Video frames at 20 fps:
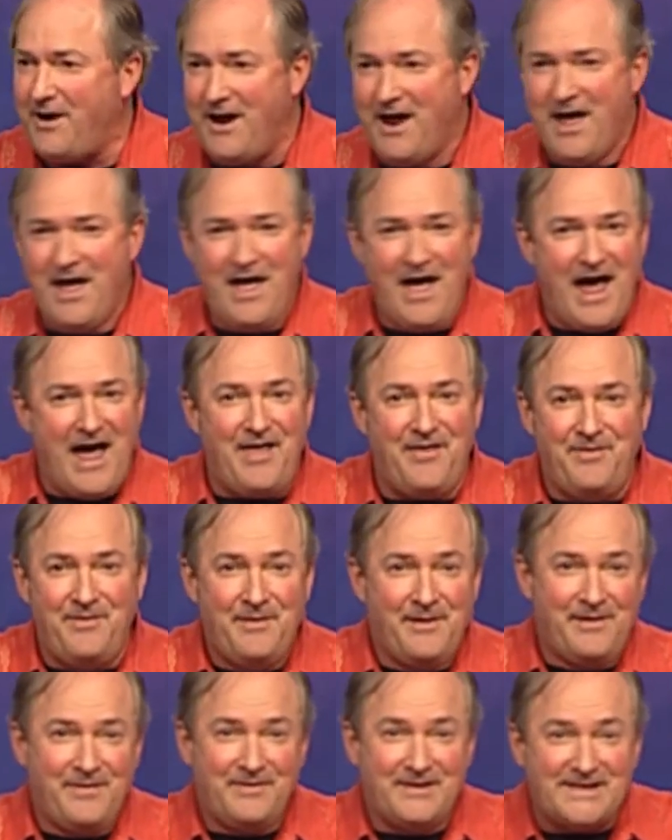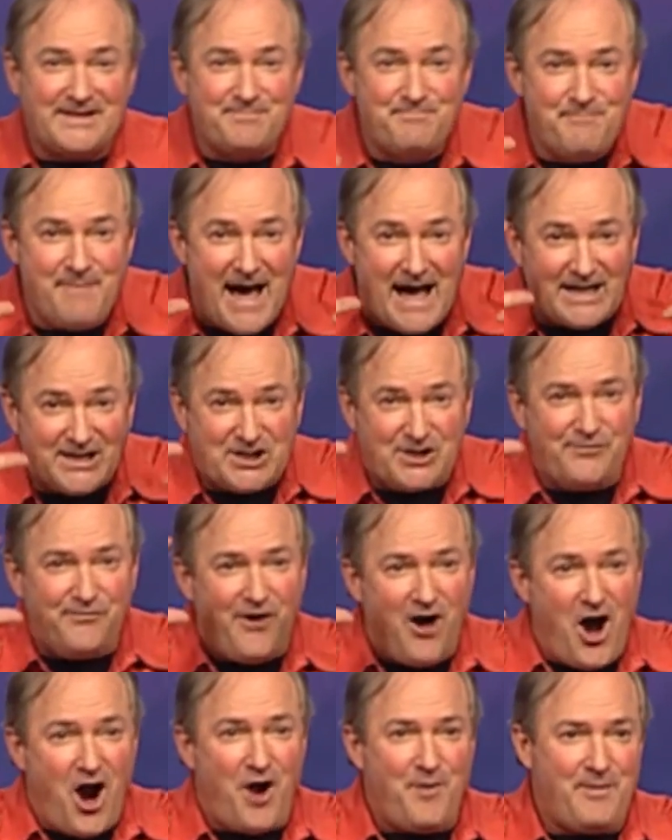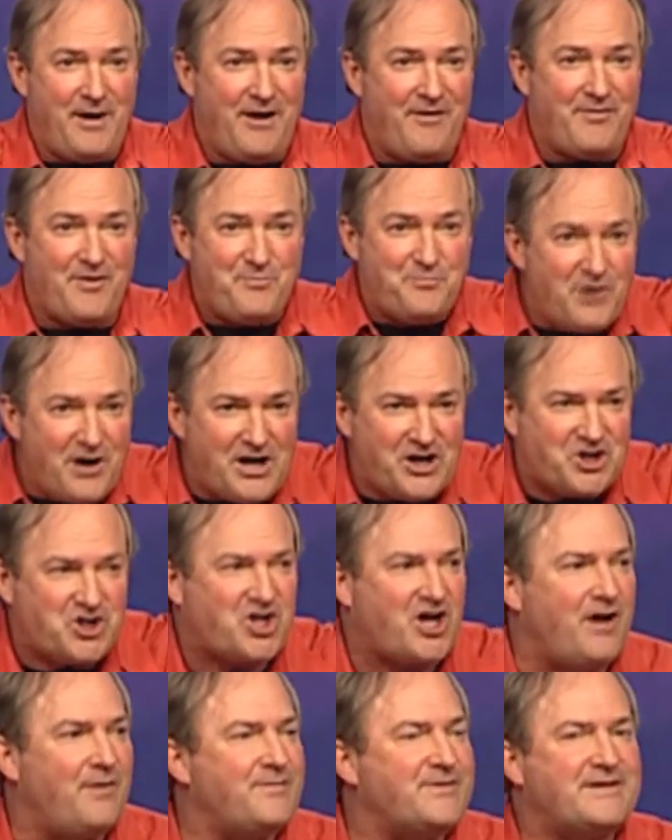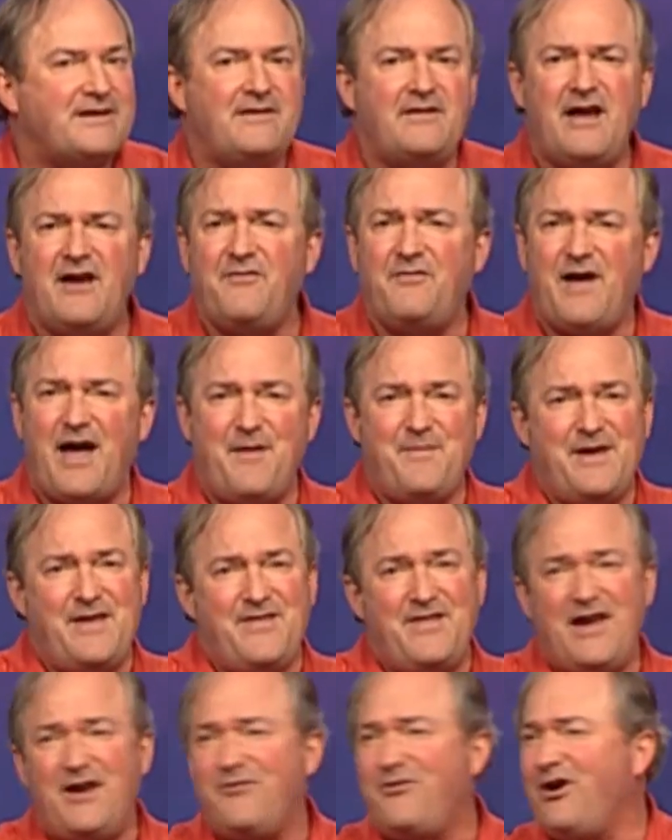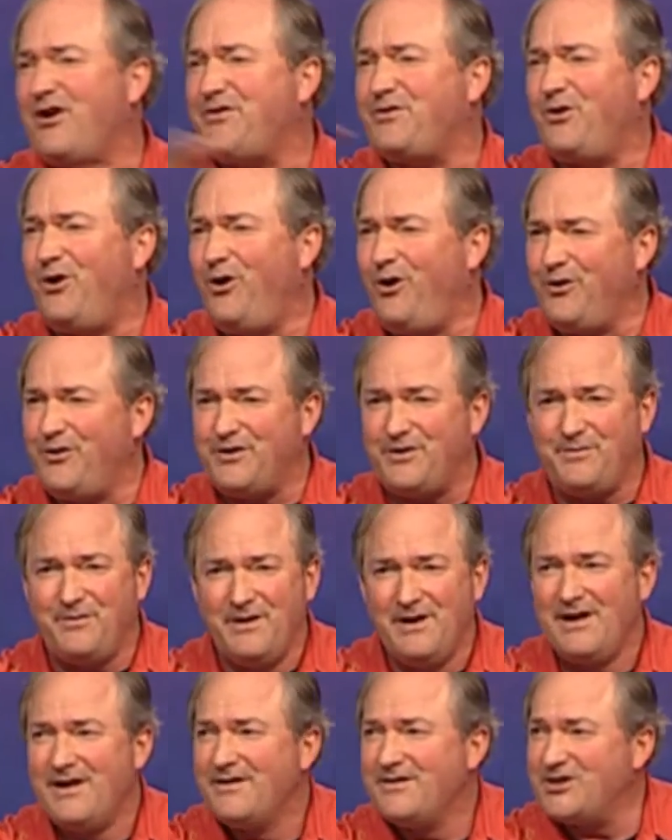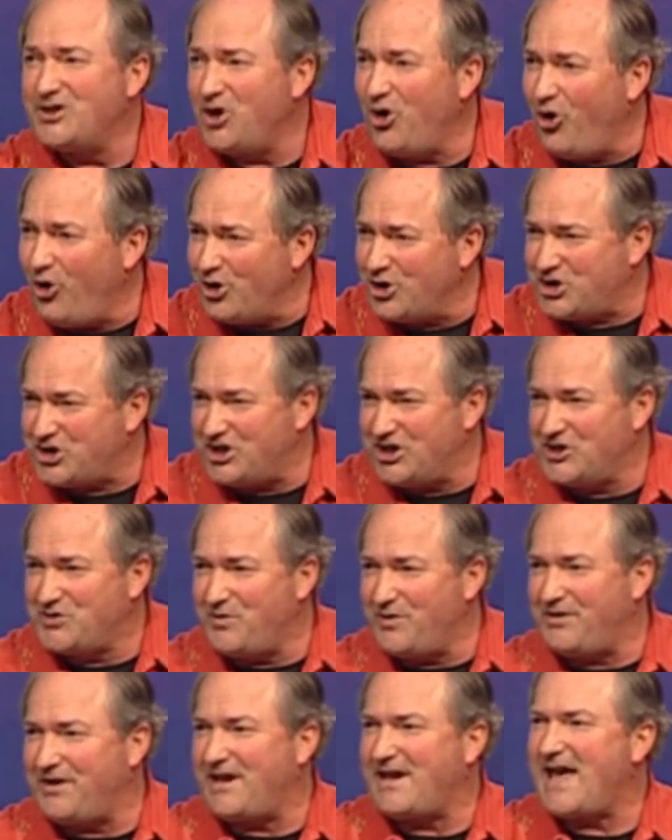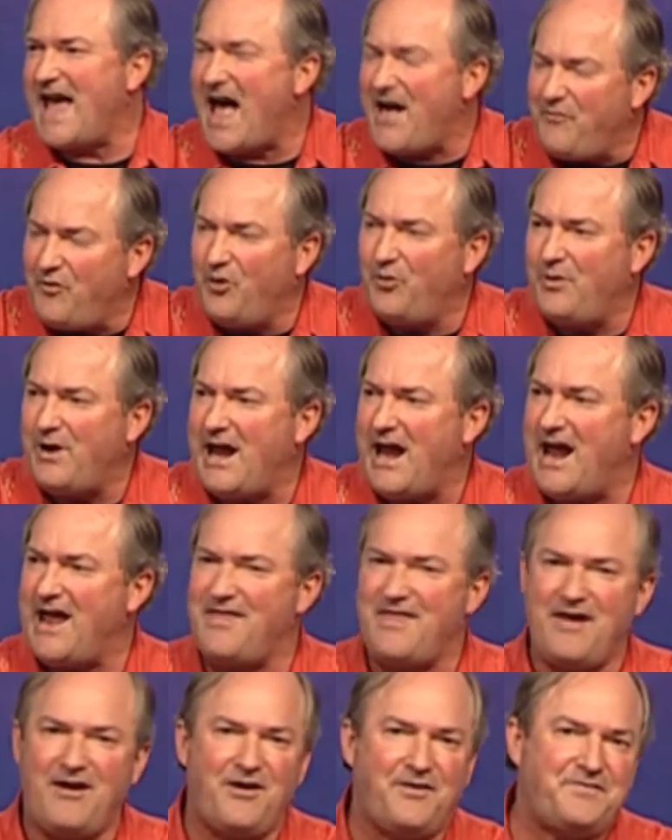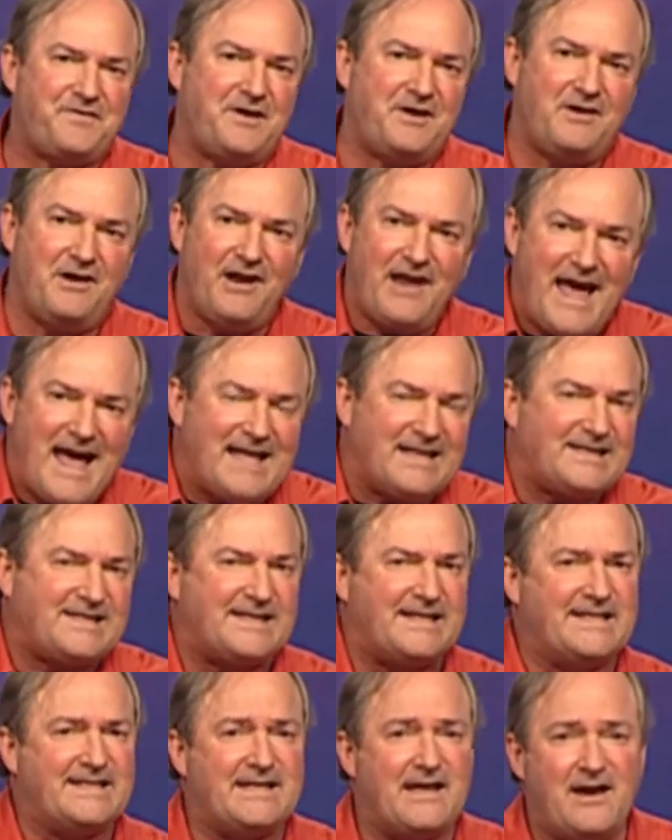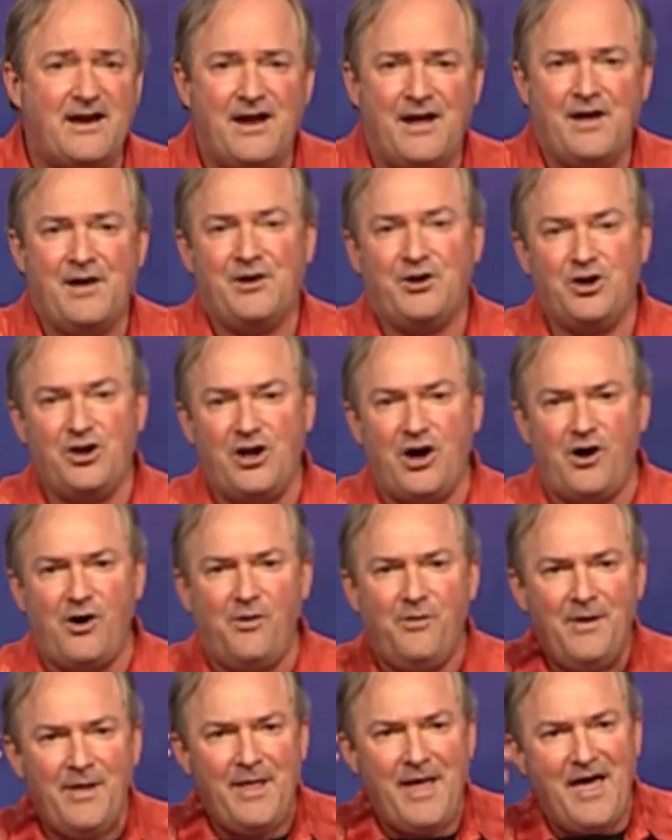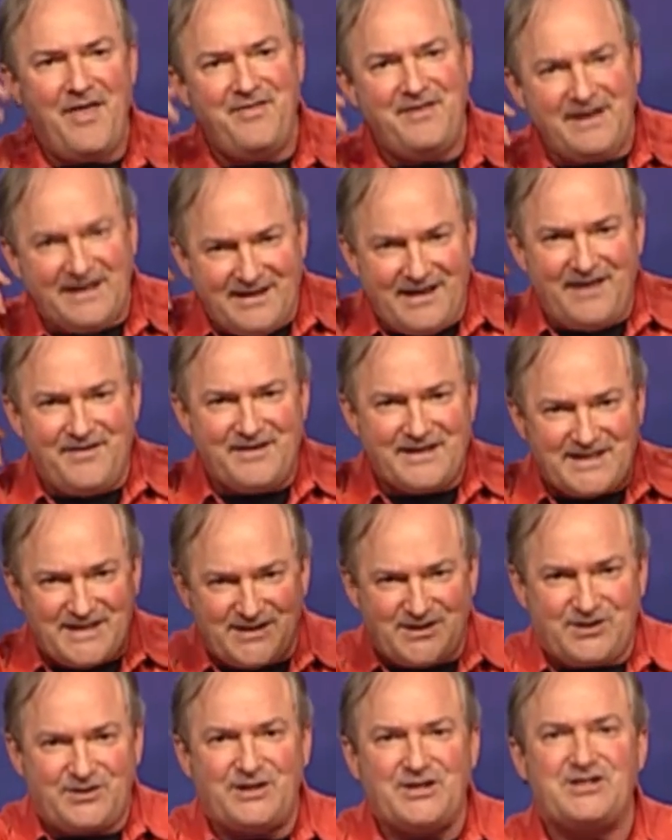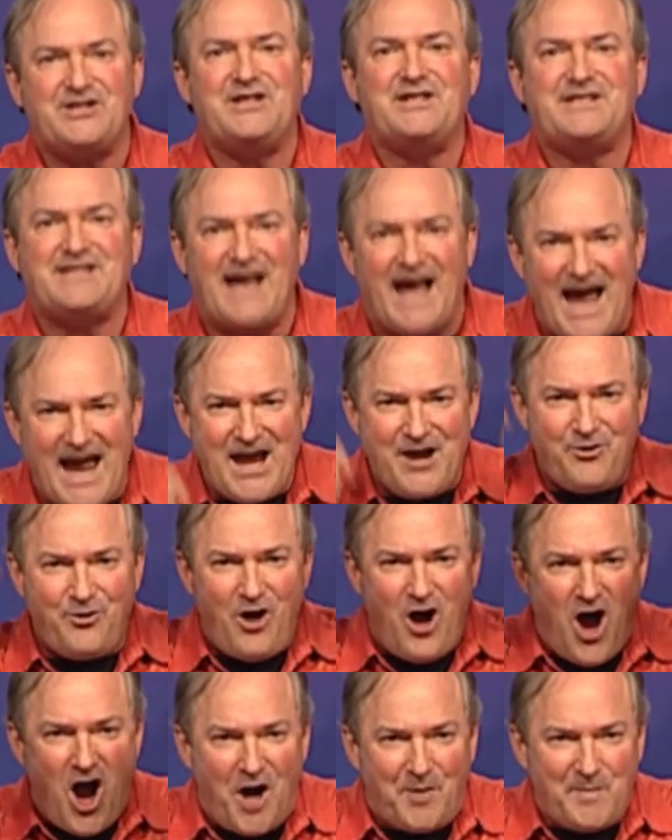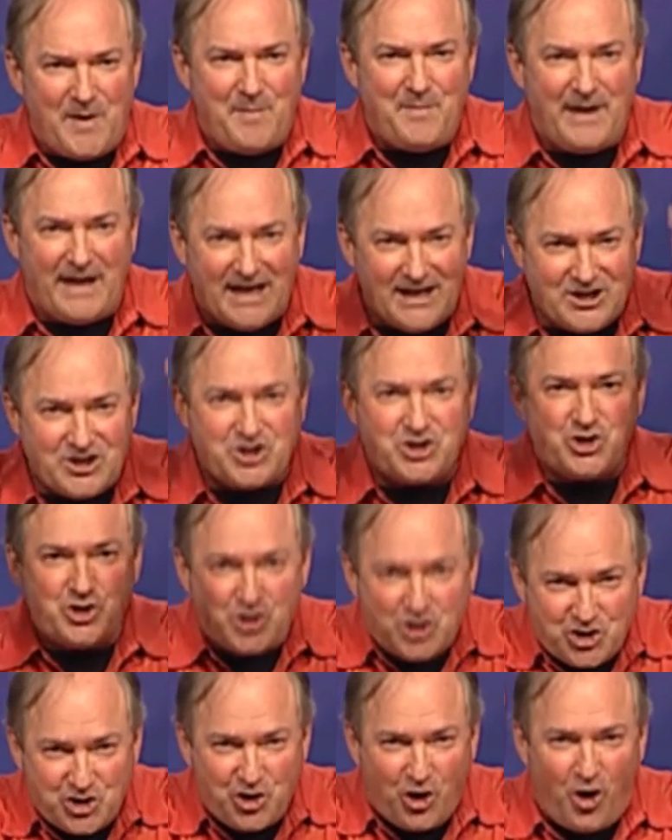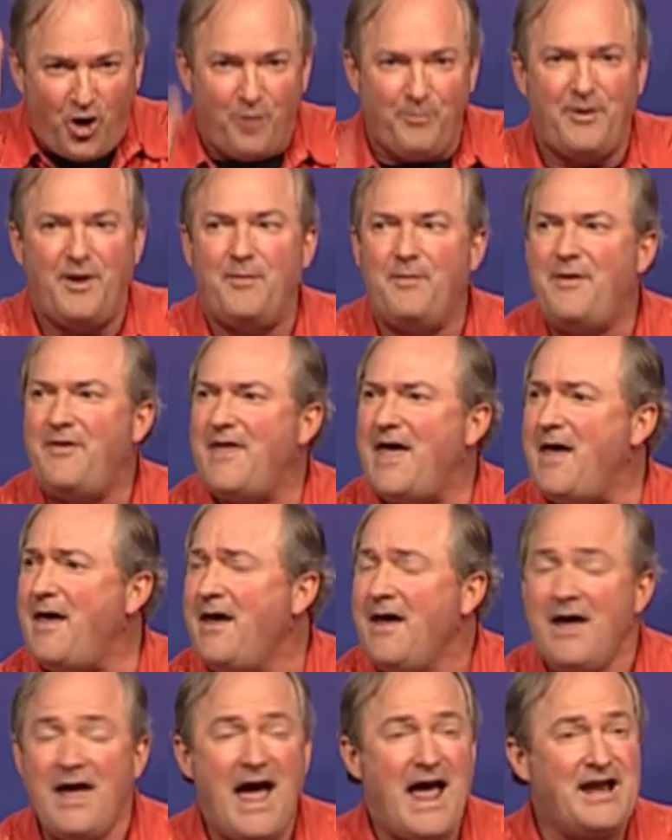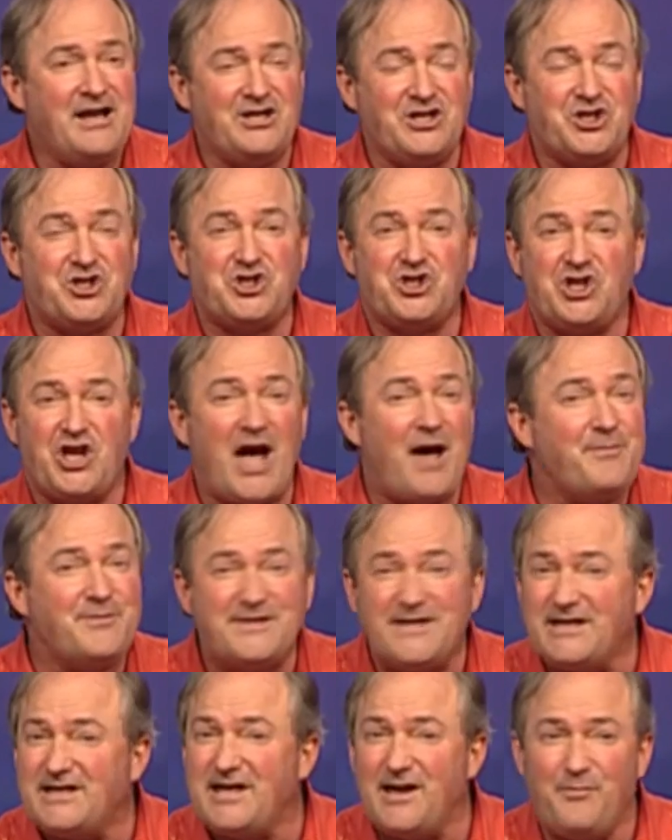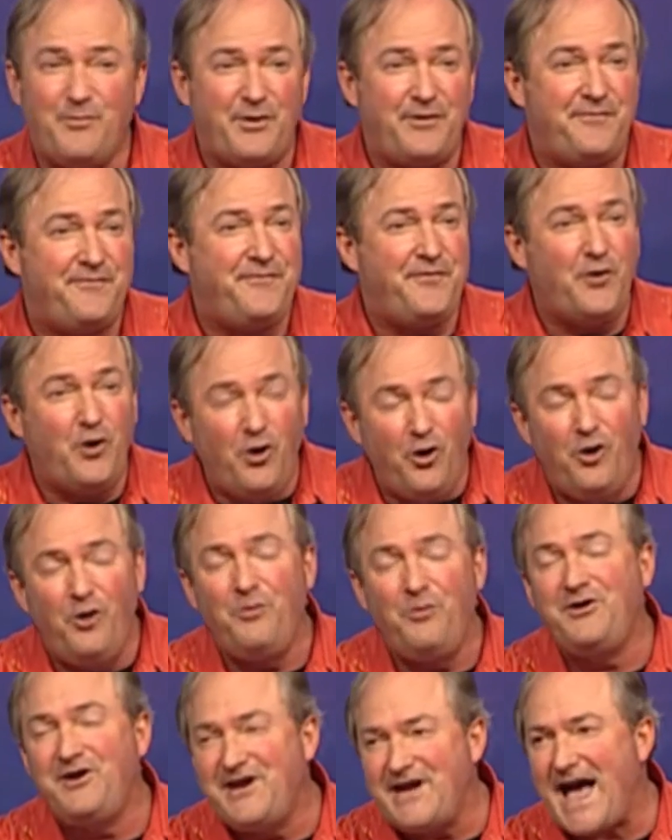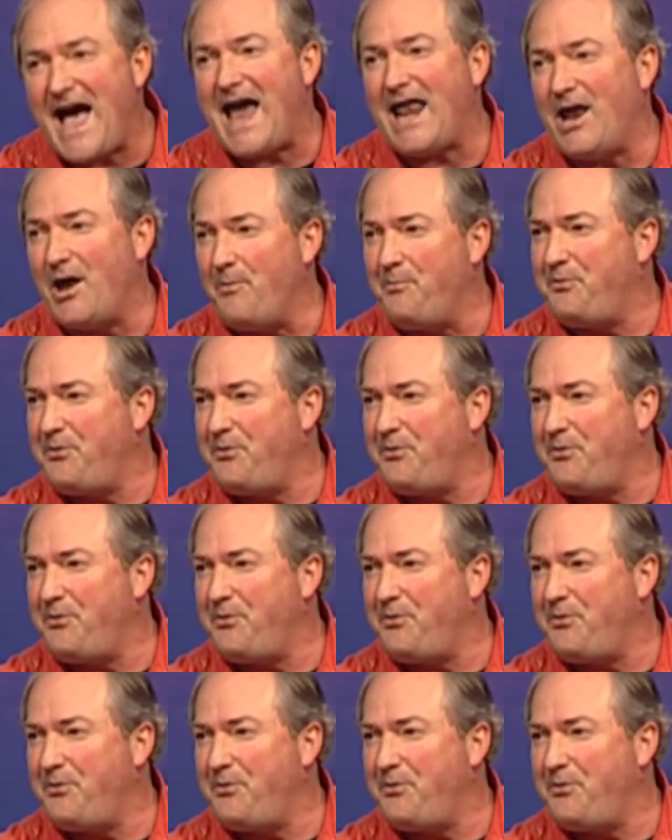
and this massive army of the British comes, and they've, I mean, they've got all the, the horses with the cavalry, and they got their lances, and, you know, and, the, and this, this entire army begins to storm them, and they, and just comes at them with full gallop.